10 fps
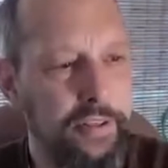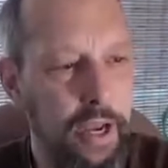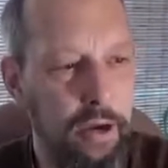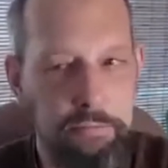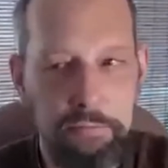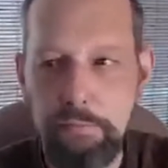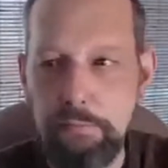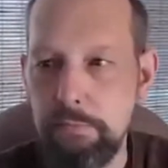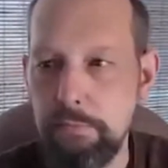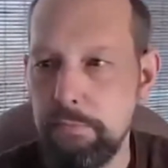out.
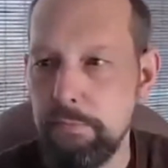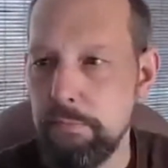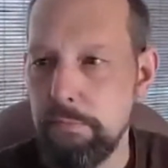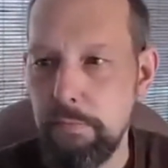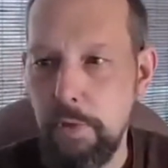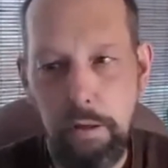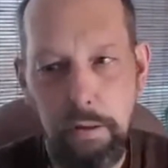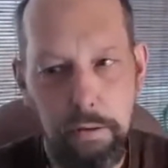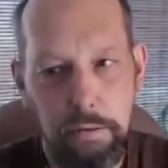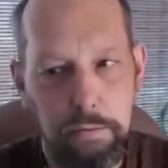
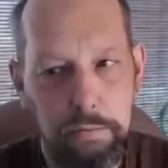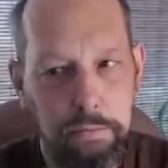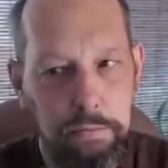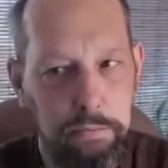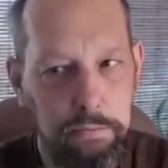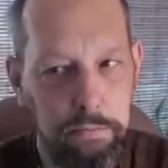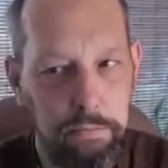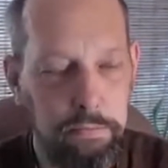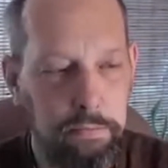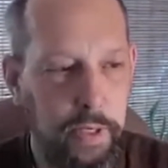Oh,
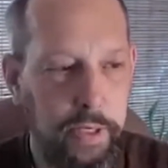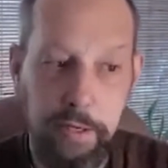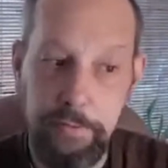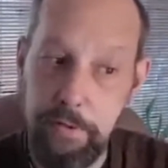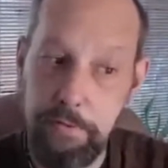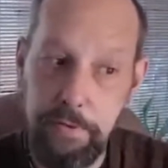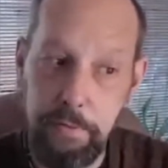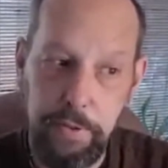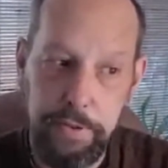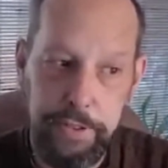I definitely feel
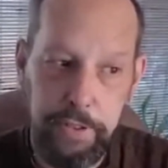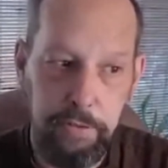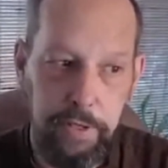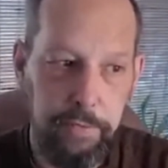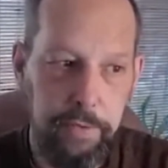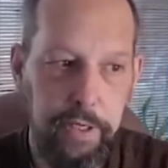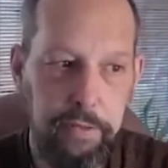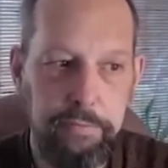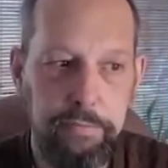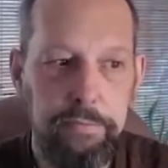more chill right away.
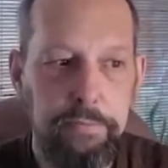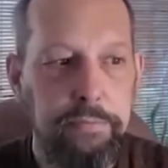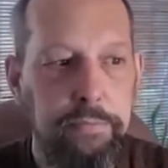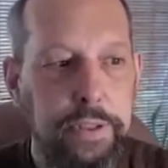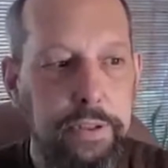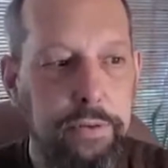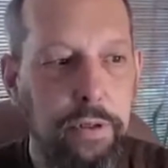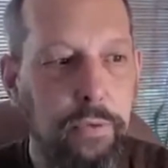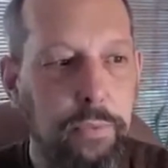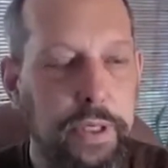See?
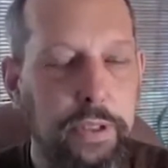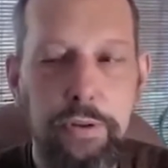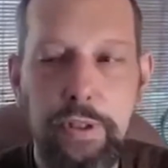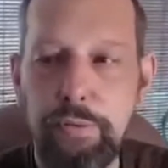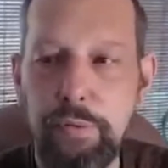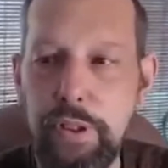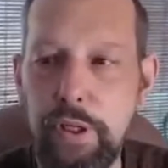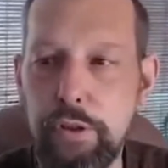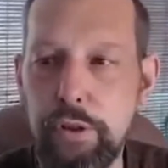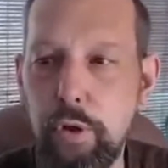So we can do this with
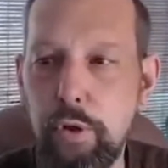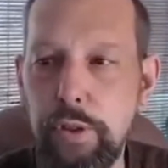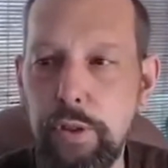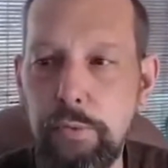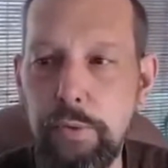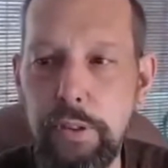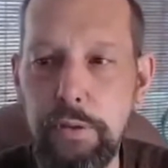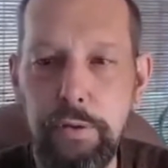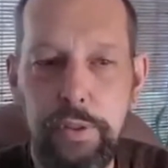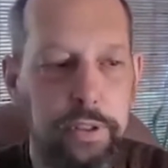young children. We can
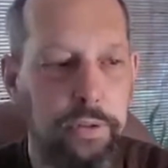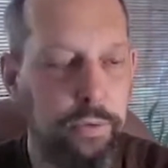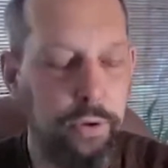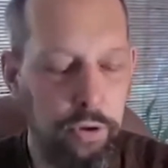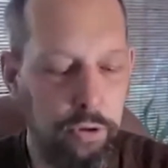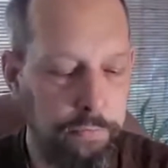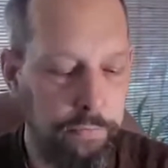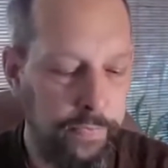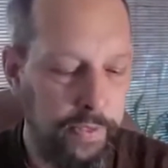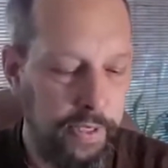do it in the room.
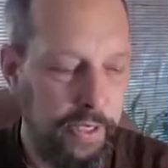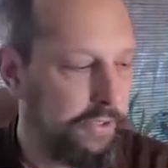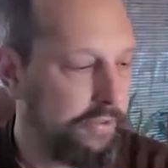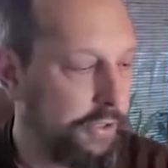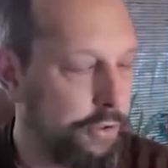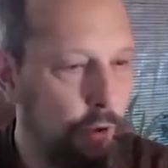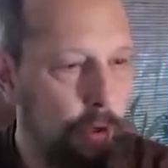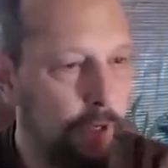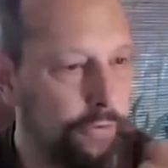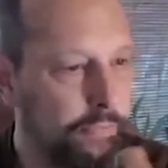And essential
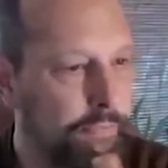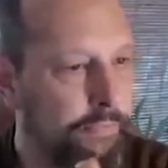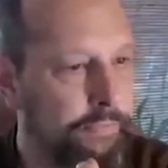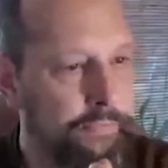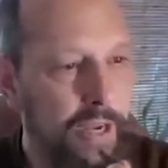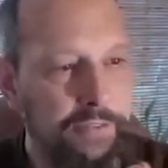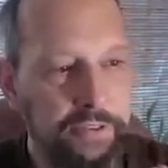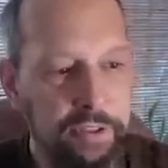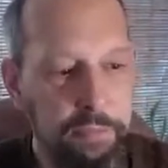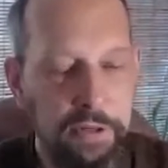oils have the
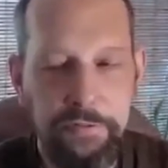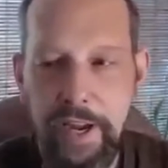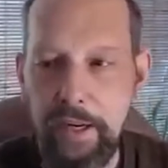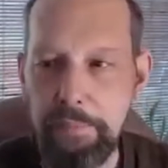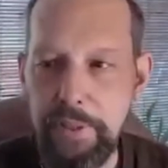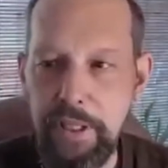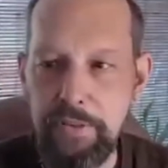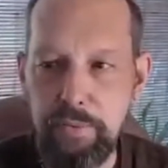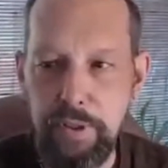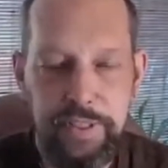similar effect, because
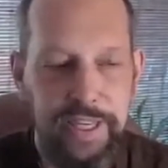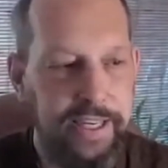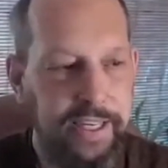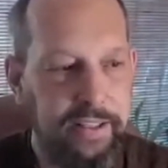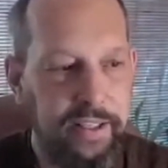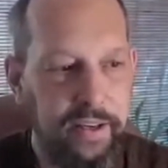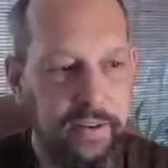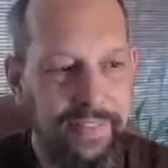we're taking the